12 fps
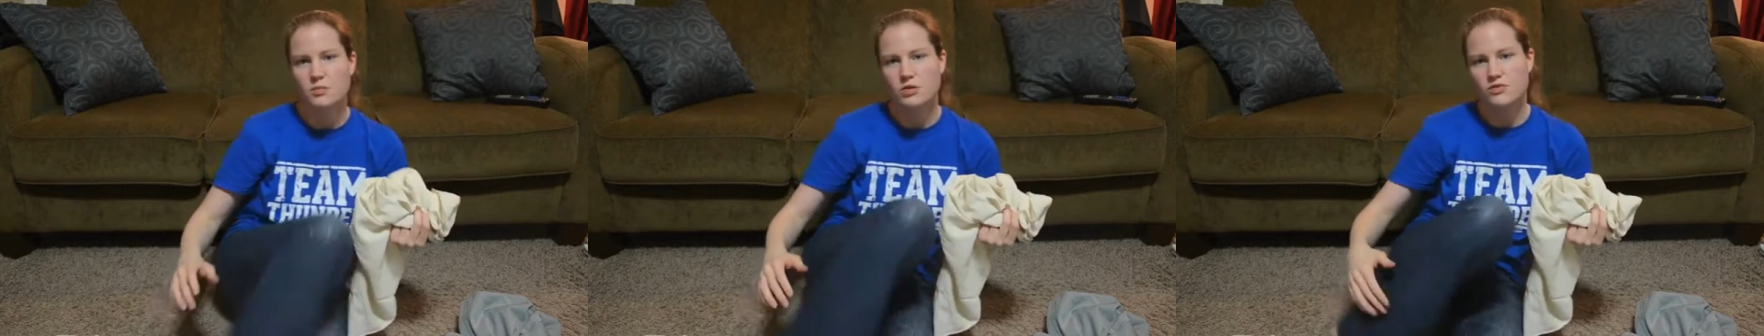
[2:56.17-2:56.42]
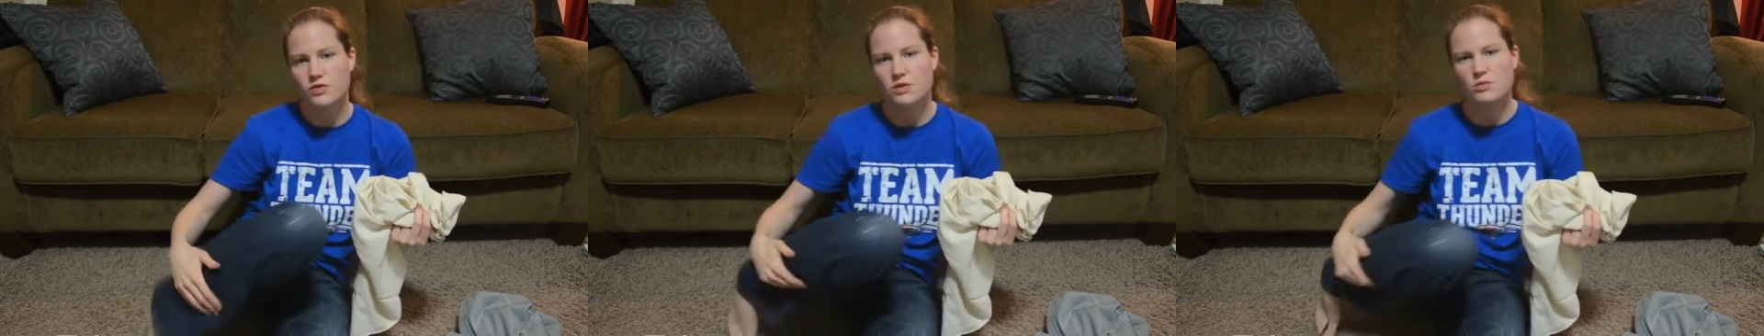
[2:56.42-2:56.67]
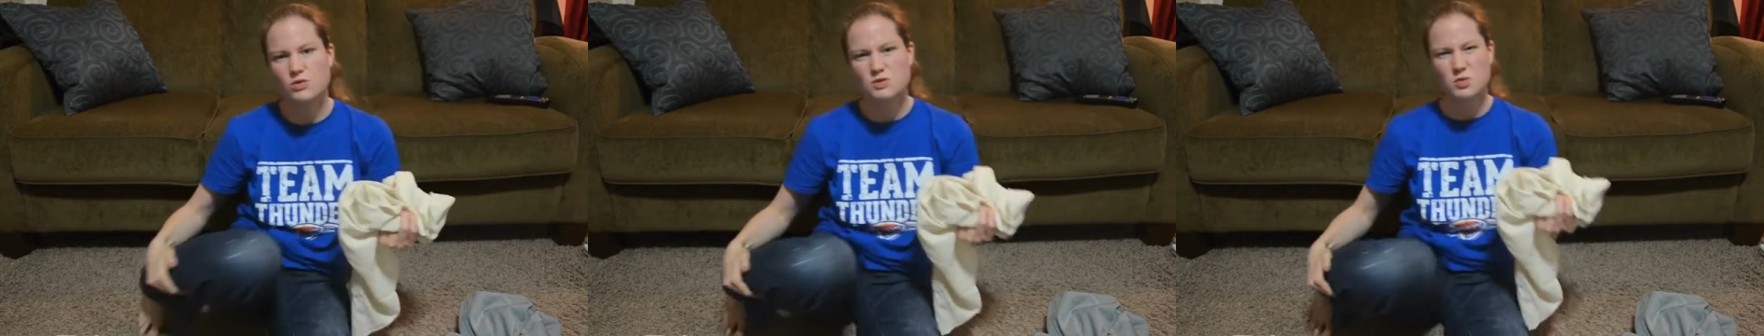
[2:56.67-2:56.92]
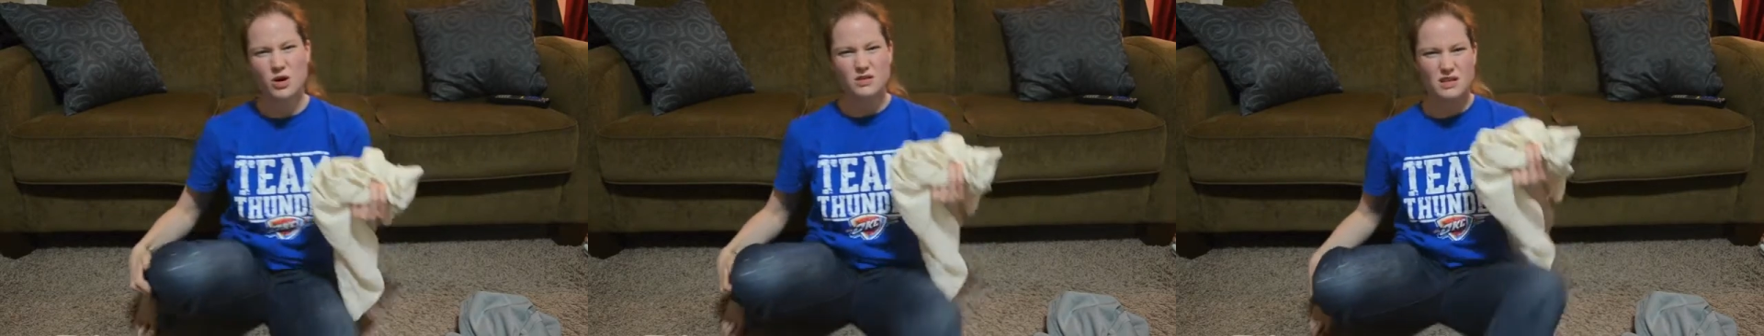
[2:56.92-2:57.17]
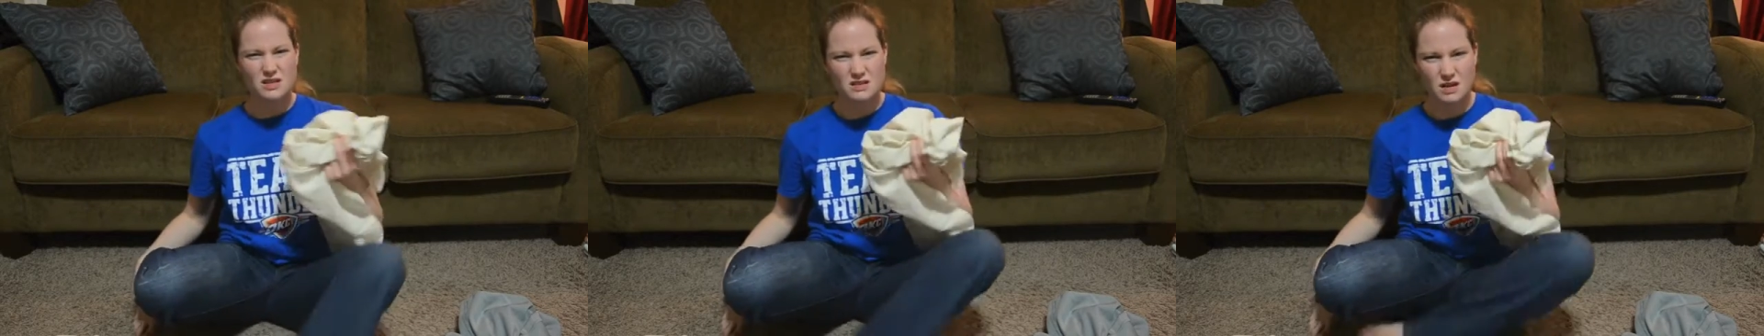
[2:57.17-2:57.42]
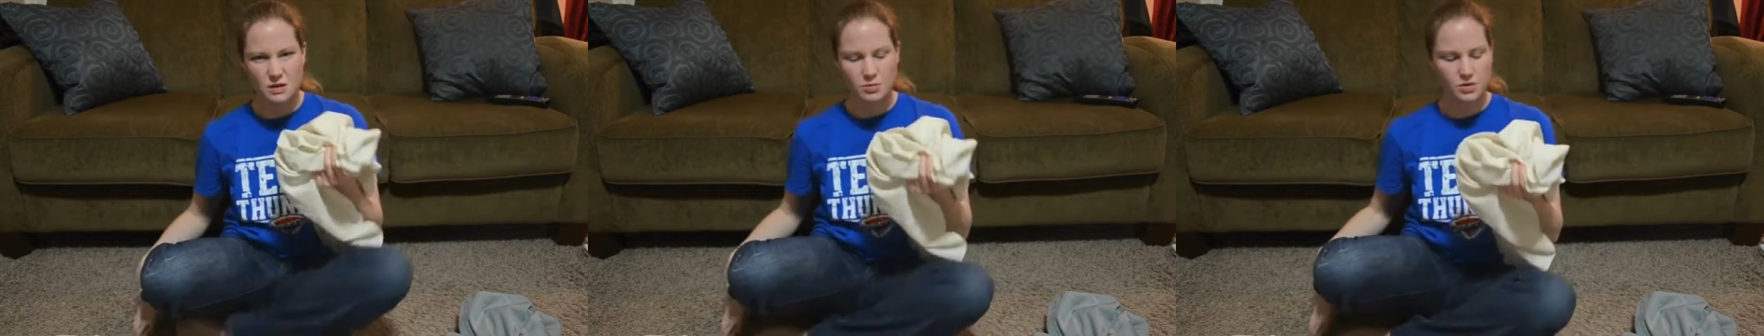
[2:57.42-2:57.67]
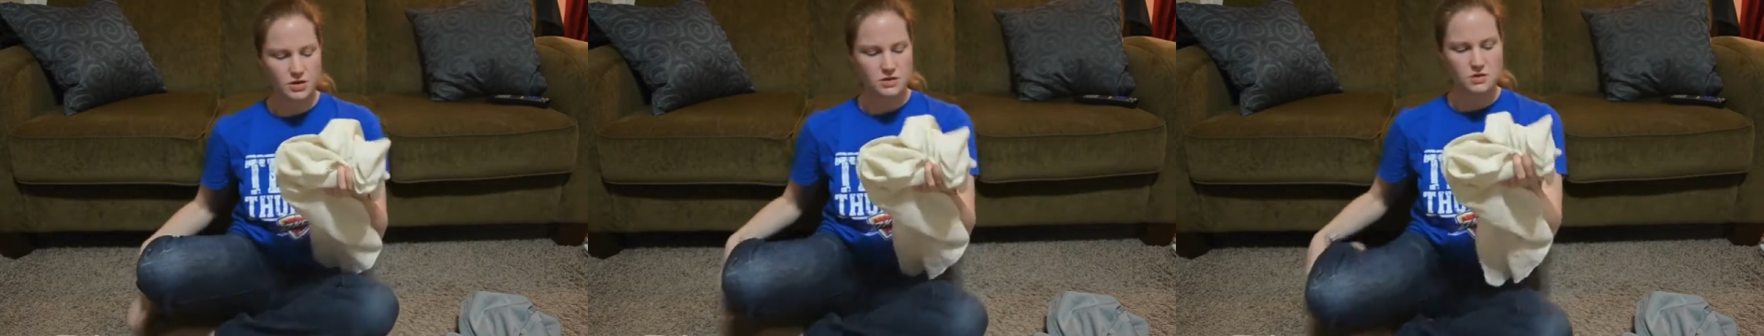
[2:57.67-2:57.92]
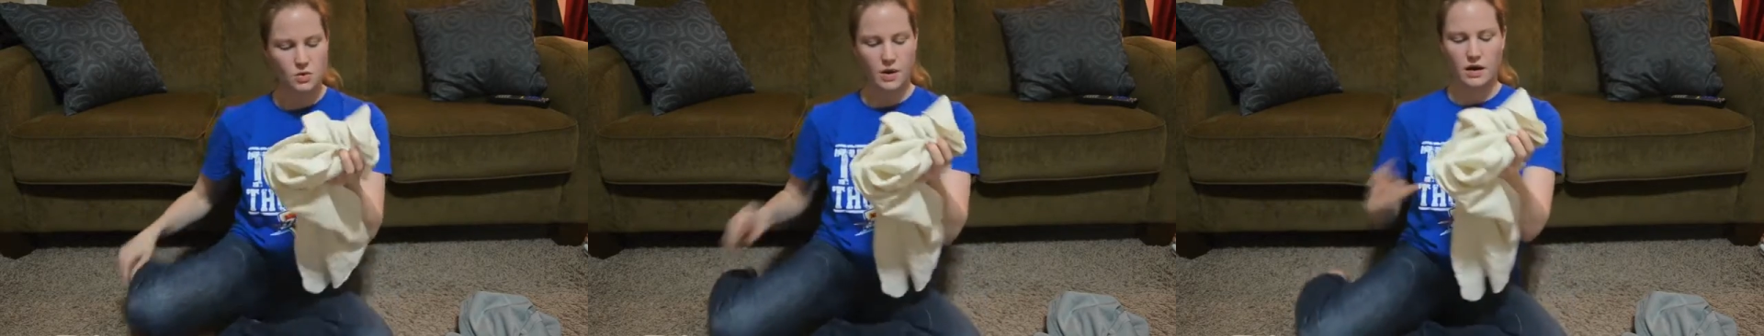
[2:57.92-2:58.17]
but for the most part they stayed pretty
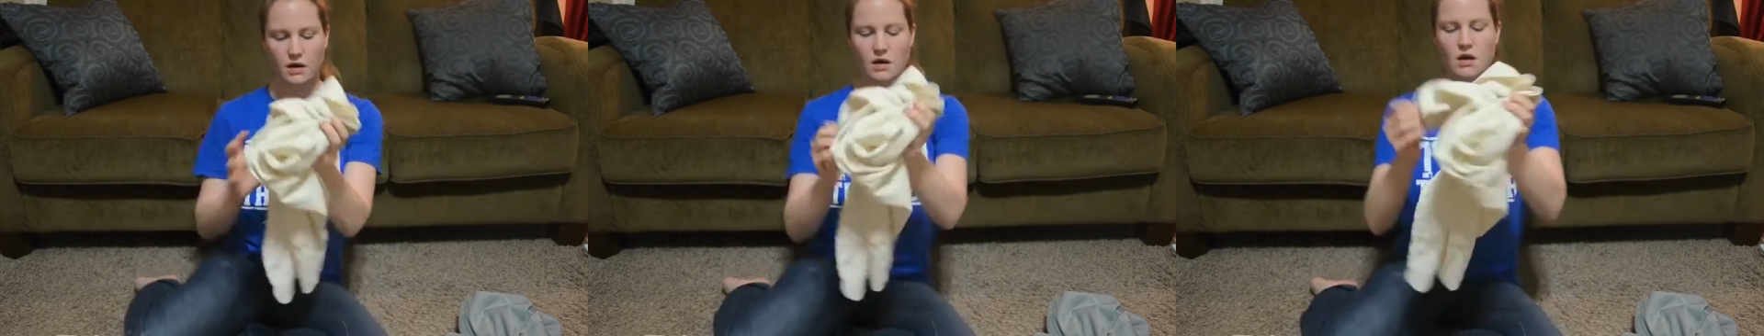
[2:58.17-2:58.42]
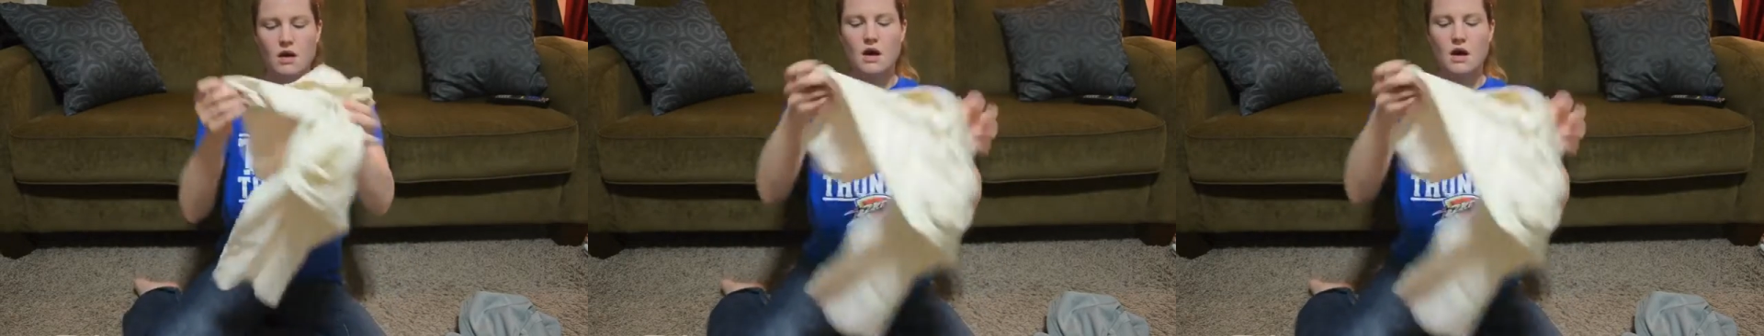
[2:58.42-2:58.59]
square.